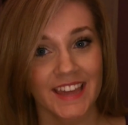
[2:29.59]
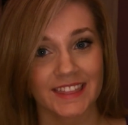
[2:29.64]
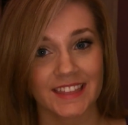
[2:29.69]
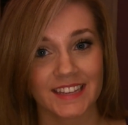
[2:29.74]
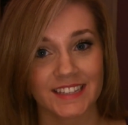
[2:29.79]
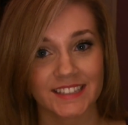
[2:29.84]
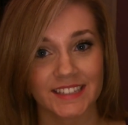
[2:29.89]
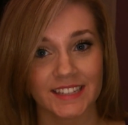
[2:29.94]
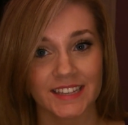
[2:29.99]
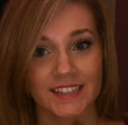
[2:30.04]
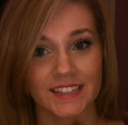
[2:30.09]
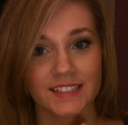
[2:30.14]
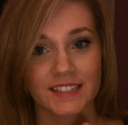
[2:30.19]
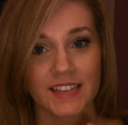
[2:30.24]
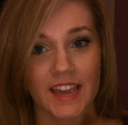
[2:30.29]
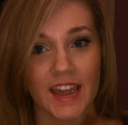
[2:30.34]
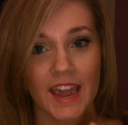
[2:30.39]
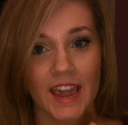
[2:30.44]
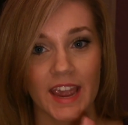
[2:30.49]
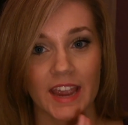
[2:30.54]
This is
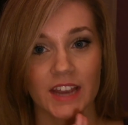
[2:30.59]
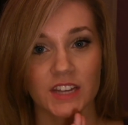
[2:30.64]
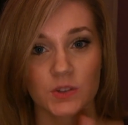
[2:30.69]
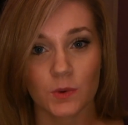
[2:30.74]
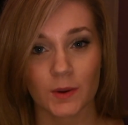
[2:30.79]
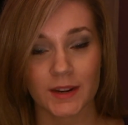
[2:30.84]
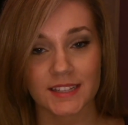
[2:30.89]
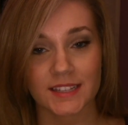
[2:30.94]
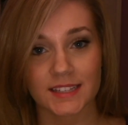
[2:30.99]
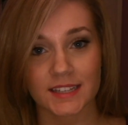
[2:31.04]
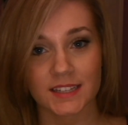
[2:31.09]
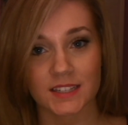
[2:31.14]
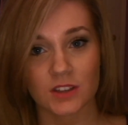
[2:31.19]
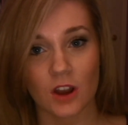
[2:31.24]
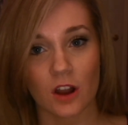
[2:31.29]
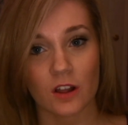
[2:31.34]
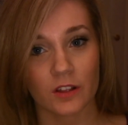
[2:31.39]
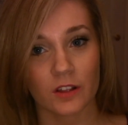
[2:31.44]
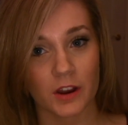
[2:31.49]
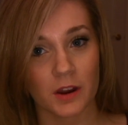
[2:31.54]
a
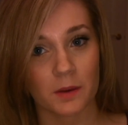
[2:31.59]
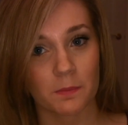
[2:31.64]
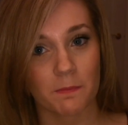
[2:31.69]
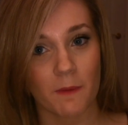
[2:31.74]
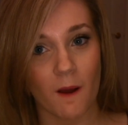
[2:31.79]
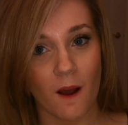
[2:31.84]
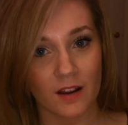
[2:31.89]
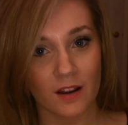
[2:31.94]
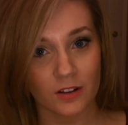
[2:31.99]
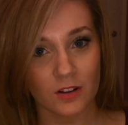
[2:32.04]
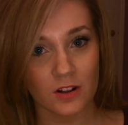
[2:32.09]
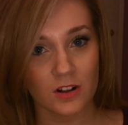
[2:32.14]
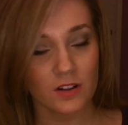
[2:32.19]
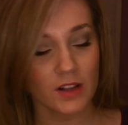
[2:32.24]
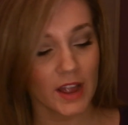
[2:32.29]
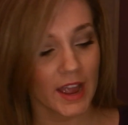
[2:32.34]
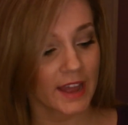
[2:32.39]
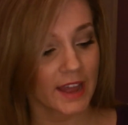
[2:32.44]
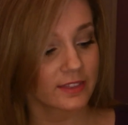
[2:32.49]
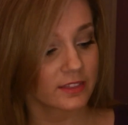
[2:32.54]
$26
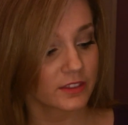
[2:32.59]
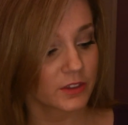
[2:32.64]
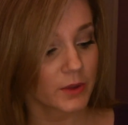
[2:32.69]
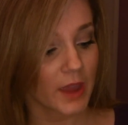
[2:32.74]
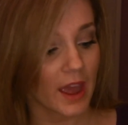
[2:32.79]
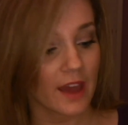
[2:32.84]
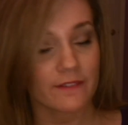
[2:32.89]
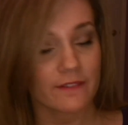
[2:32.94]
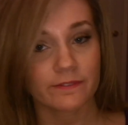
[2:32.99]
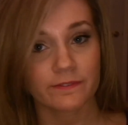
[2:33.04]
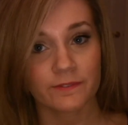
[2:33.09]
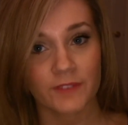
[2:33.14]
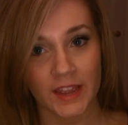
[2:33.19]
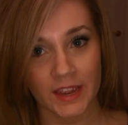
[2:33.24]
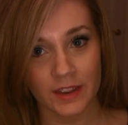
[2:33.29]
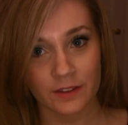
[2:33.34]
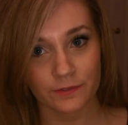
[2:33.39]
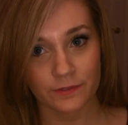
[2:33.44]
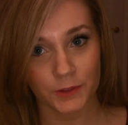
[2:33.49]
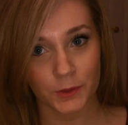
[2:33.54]
bottle and you get
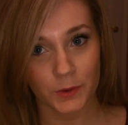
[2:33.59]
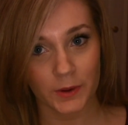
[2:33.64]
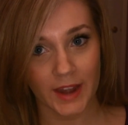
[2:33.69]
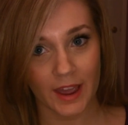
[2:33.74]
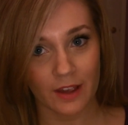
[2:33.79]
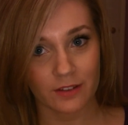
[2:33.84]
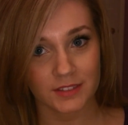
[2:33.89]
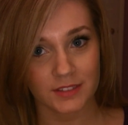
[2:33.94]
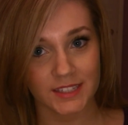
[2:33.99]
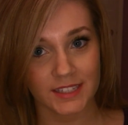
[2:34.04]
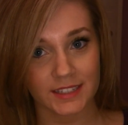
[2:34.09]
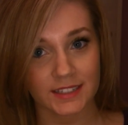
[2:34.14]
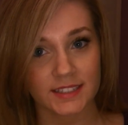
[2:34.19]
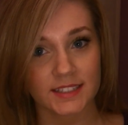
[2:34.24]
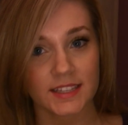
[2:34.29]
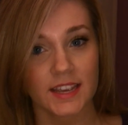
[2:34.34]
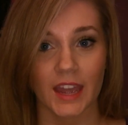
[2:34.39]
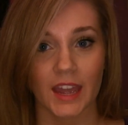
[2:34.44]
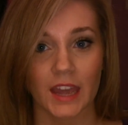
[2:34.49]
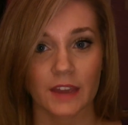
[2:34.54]
8 fluid
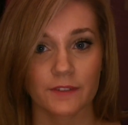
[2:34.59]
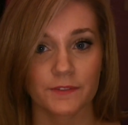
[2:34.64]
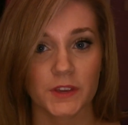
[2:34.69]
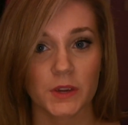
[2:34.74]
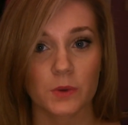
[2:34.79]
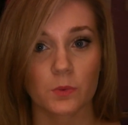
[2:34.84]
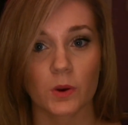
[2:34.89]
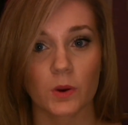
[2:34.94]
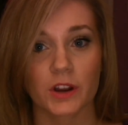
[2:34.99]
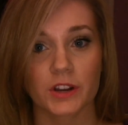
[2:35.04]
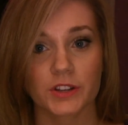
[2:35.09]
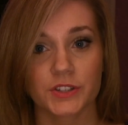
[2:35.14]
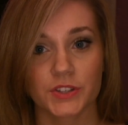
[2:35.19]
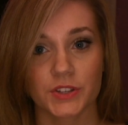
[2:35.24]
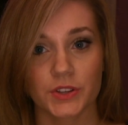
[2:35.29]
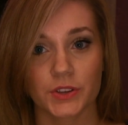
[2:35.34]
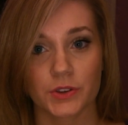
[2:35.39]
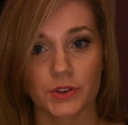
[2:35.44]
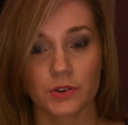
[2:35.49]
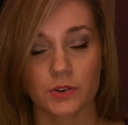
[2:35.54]
ounces. If you were
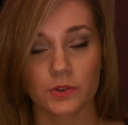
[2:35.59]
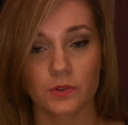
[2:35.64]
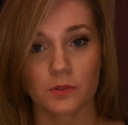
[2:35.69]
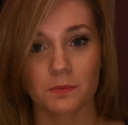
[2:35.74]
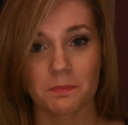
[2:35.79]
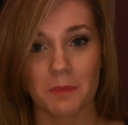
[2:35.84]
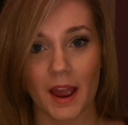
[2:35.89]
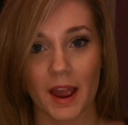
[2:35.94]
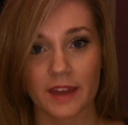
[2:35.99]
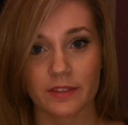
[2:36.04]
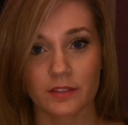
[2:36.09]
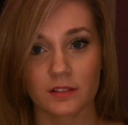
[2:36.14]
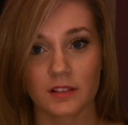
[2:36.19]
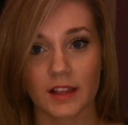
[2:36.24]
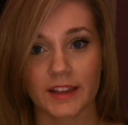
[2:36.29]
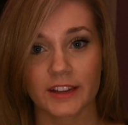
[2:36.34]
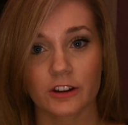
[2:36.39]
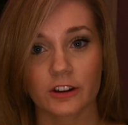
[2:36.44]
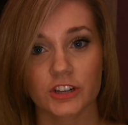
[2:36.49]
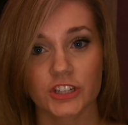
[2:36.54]
to buy the
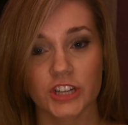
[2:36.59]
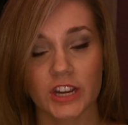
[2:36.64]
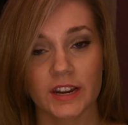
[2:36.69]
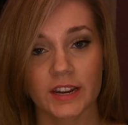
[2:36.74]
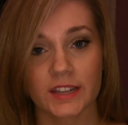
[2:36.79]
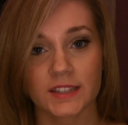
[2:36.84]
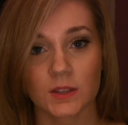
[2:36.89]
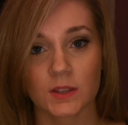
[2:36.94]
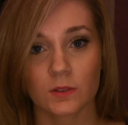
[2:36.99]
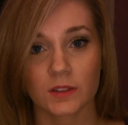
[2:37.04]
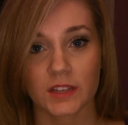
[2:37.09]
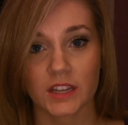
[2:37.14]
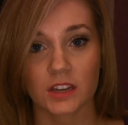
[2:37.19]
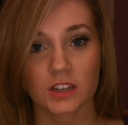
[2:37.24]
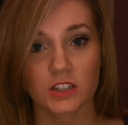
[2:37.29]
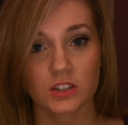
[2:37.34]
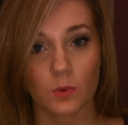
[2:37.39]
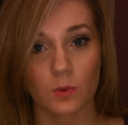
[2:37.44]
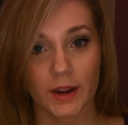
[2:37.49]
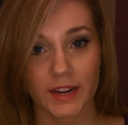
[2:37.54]
lighter shade, it's only
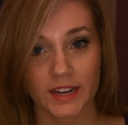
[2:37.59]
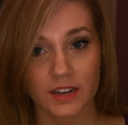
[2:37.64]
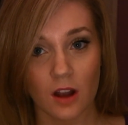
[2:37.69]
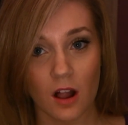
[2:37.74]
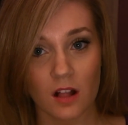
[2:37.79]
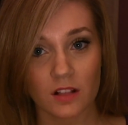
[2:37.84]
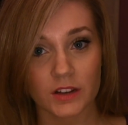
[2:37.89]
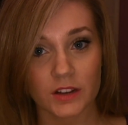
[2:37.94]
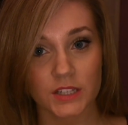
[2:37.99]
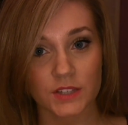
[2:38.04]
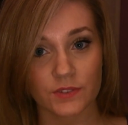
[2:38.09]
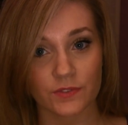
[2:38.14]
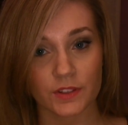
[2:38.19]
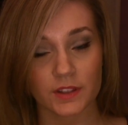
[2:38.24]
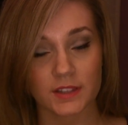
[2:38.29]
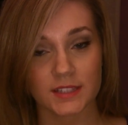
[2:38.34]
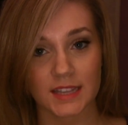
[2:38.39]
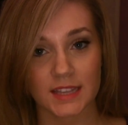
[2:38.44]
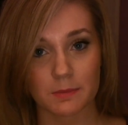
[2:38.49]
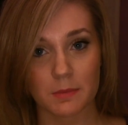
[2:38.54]
$20 for
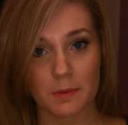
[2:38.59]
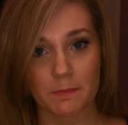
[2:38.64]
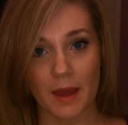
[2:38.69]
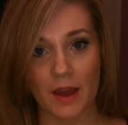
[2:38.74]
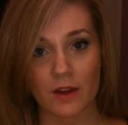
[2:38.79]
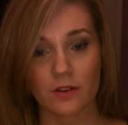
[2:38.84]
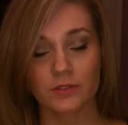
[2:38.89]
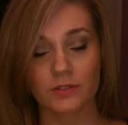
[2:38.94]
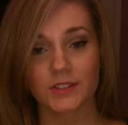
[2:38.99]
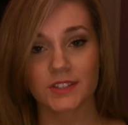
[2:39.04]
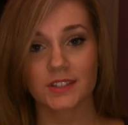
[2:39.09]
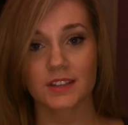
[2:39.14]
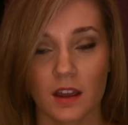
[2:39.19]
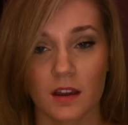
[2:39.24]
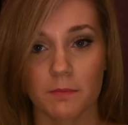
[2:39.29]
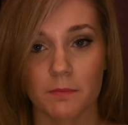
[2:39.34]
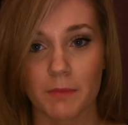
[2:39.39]
the same amount.